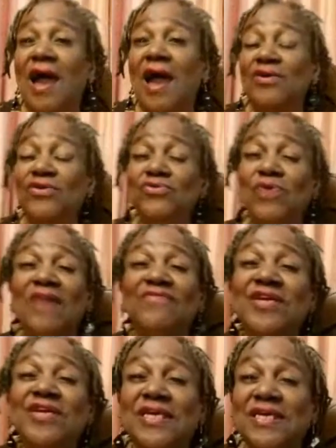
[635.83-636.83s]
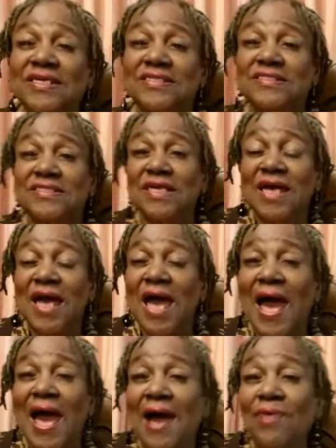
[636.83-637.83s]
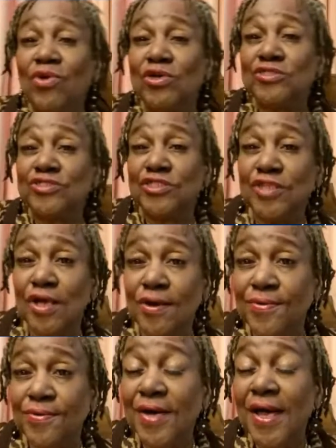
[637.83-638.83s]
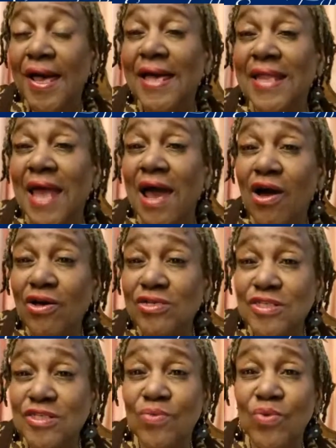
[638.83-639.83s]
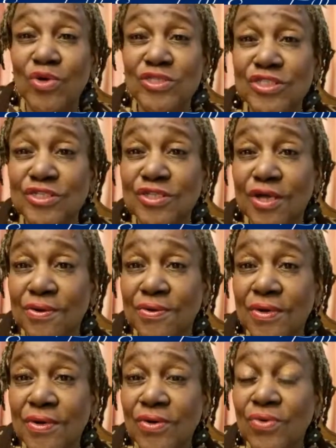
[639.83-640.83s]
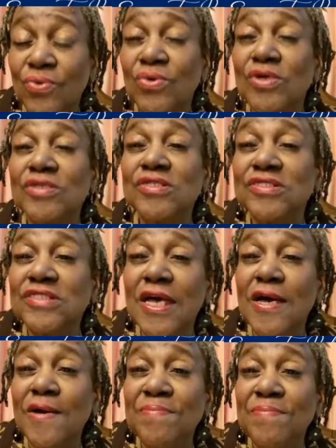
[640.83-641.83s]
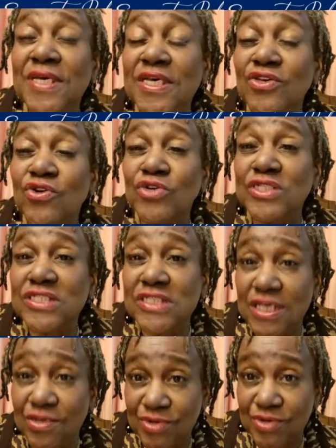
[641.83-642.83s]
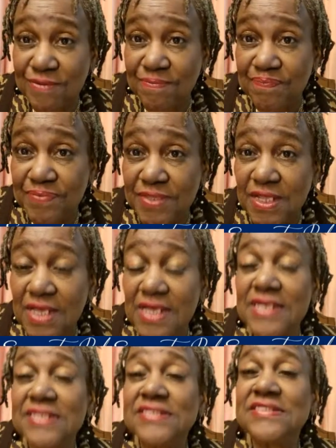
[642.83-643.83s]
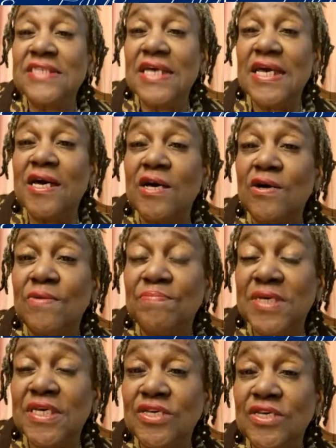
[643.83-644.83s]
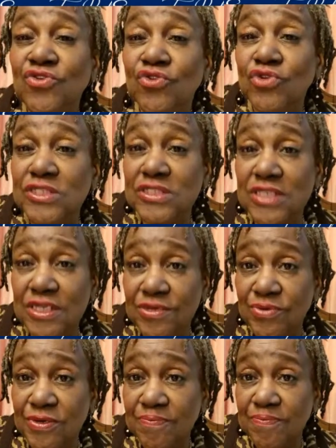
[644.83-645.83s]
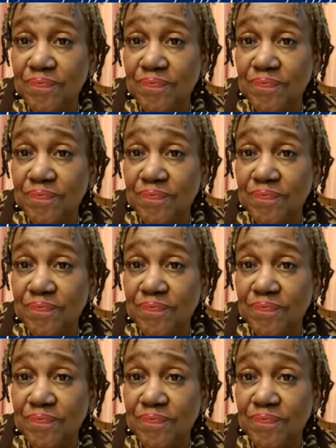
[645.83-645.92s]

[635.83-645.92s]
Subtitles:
Whoever it is, I want to know. And I also want to know, tell me your secret. Tell me your secret.